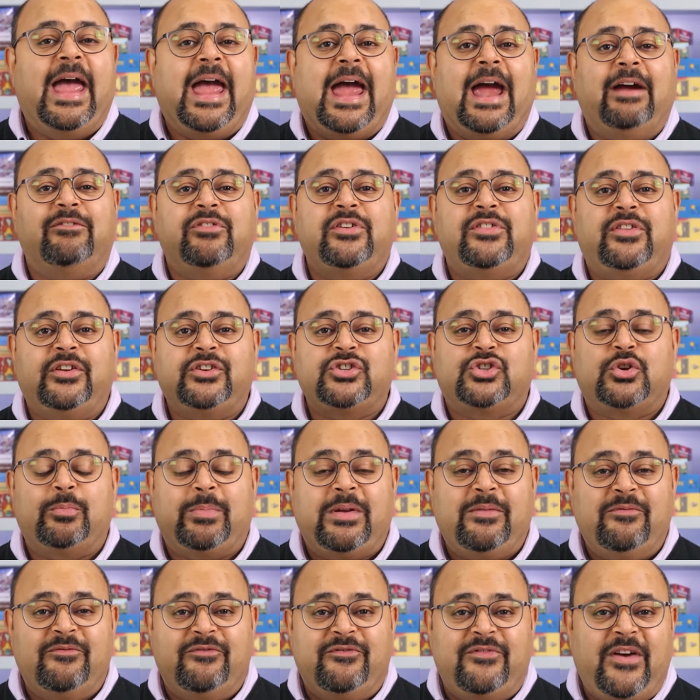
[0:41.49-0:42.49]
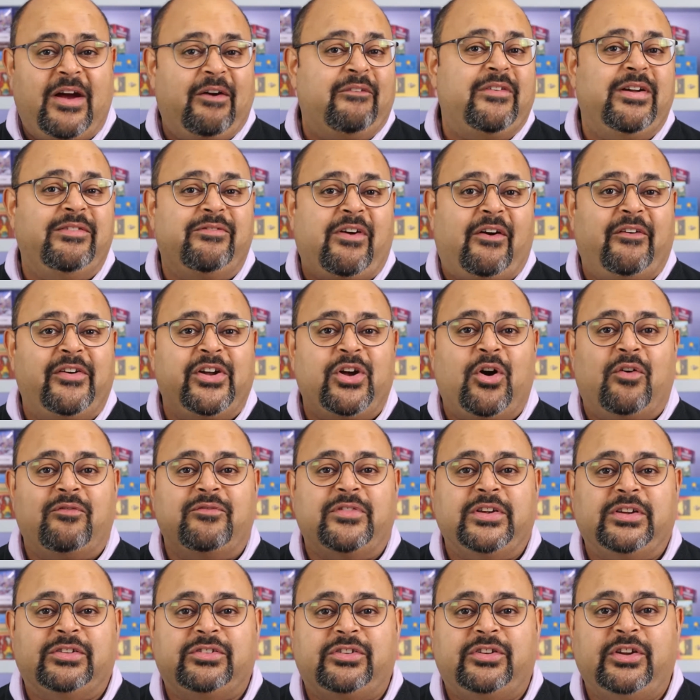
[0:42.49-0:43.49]
Everything should be very, very
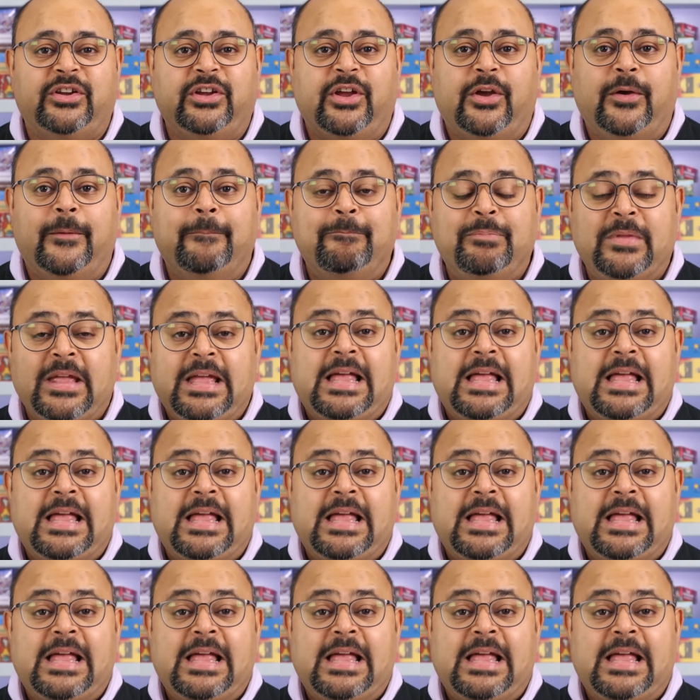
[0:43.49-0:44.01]
obvious to you.